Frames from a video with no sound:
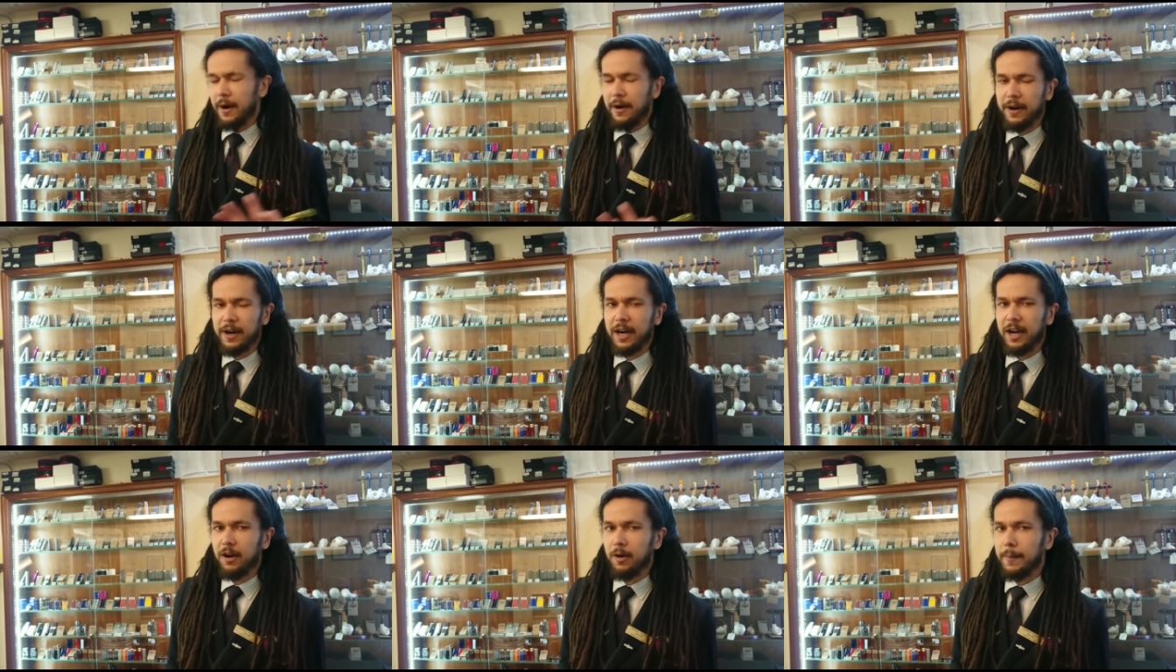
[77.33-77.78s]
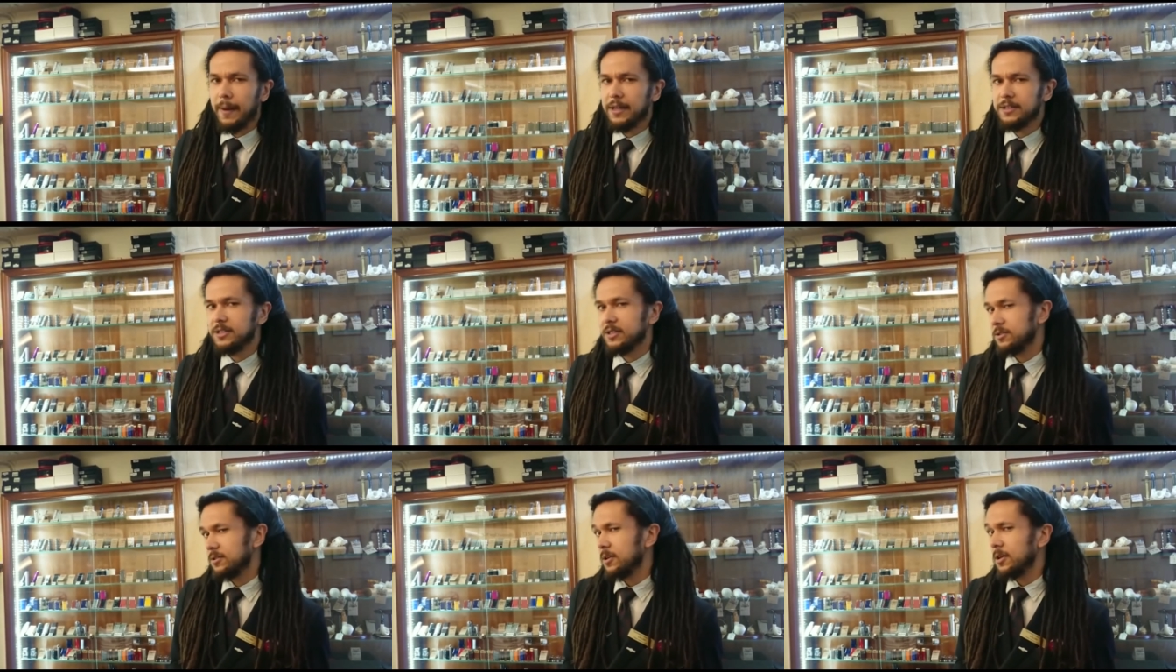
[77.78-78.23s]
American
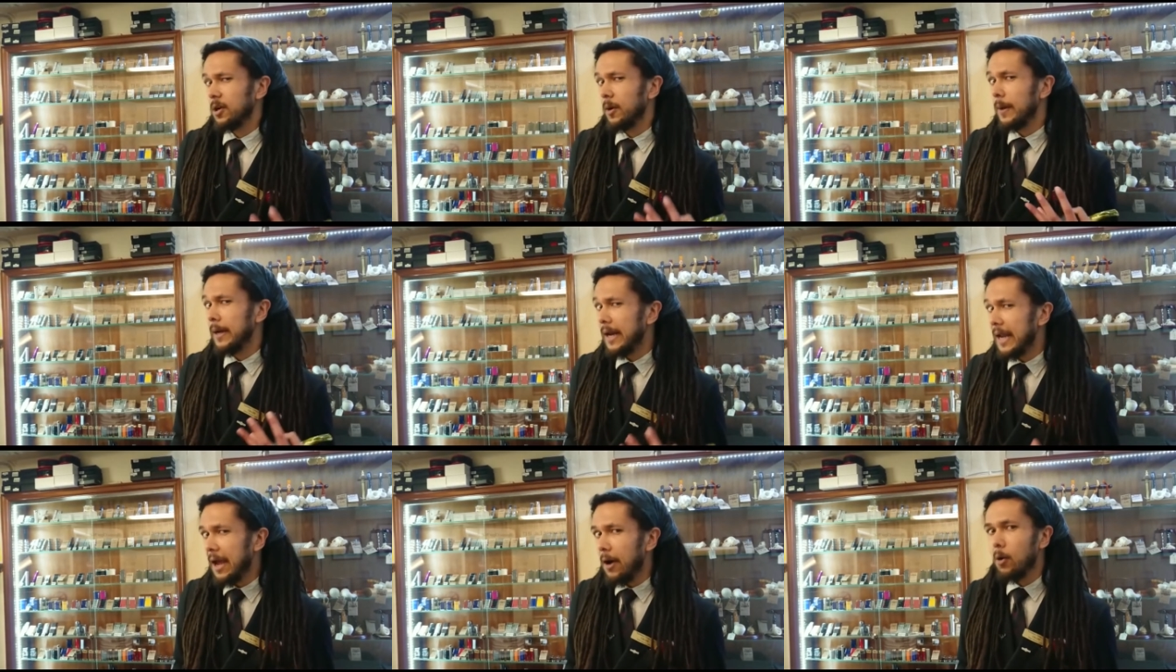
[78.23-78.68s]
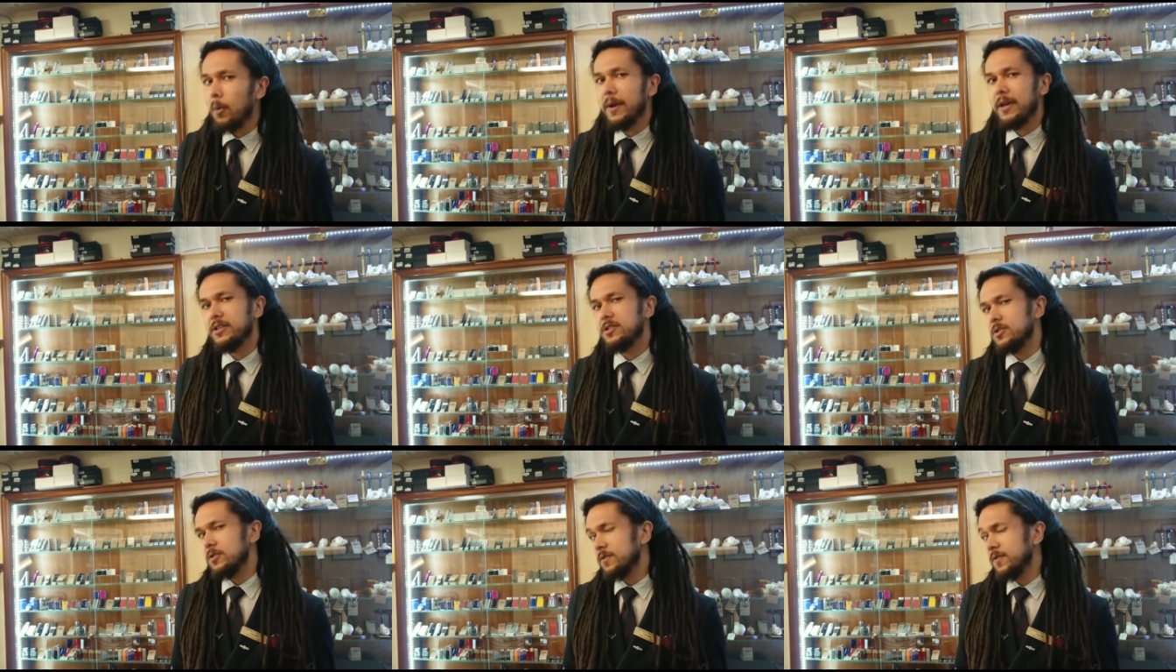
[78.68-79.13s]
aromatics can go a little
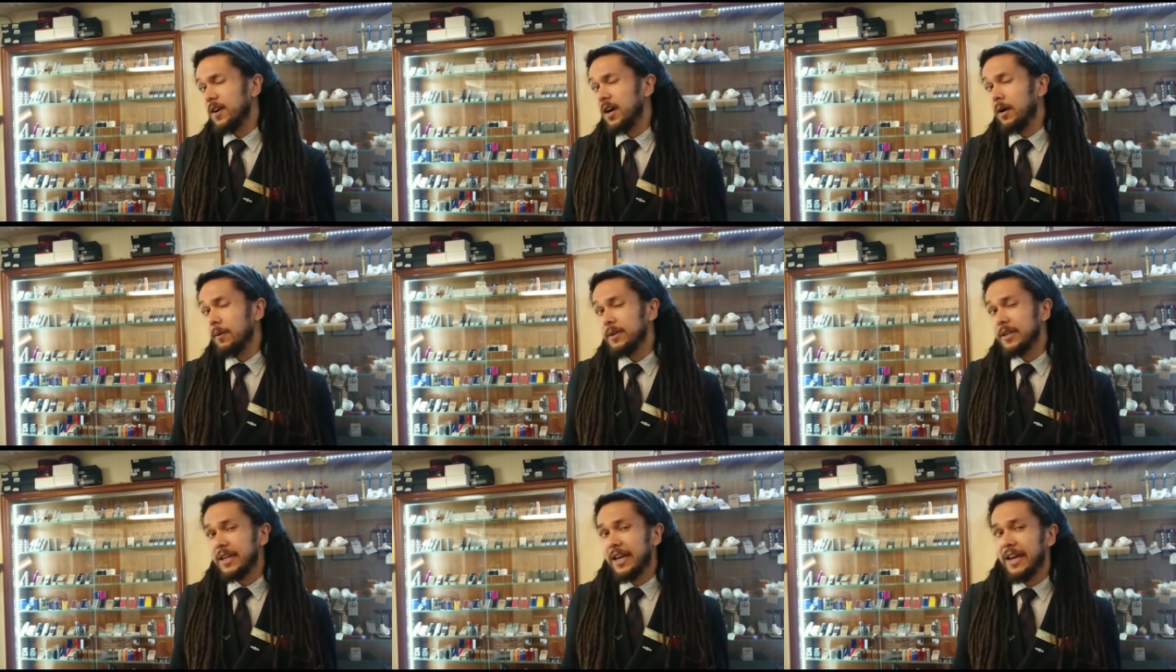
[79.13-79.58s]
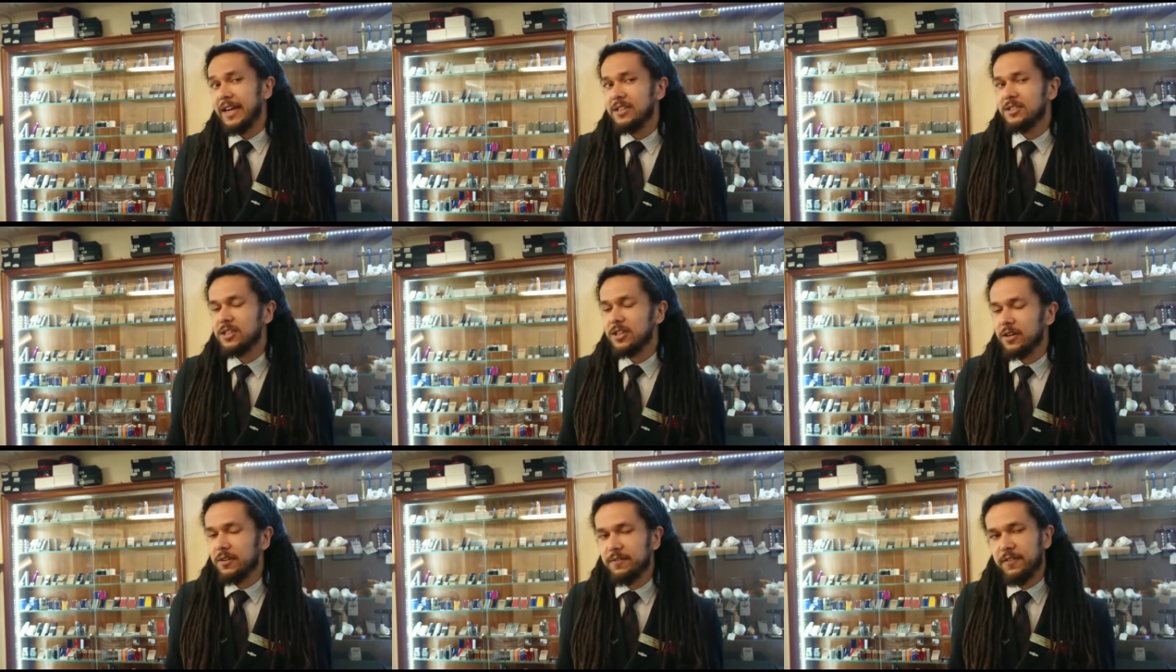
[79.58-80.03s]
bit too far with the
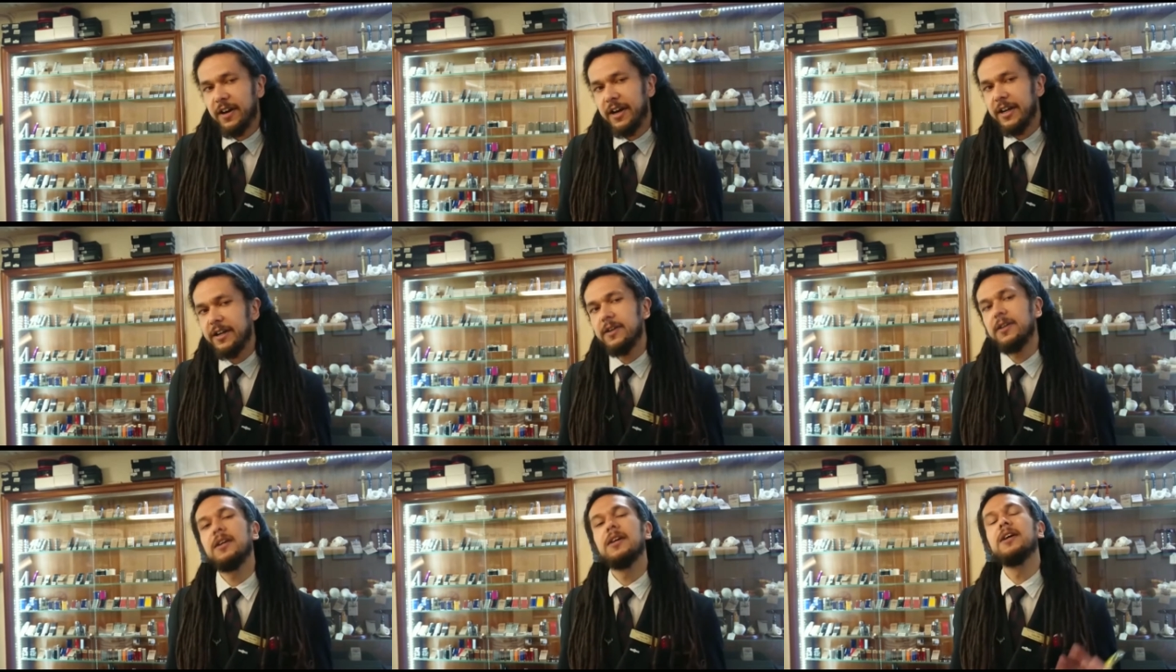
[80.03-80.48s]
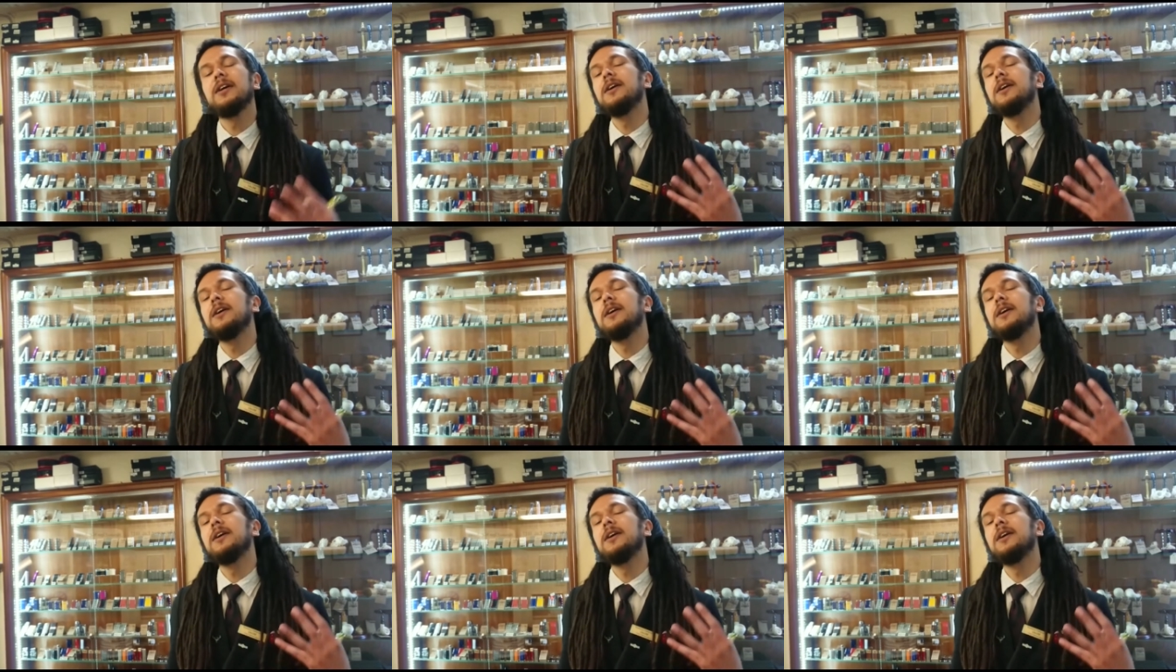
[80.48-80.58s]
casing, I find.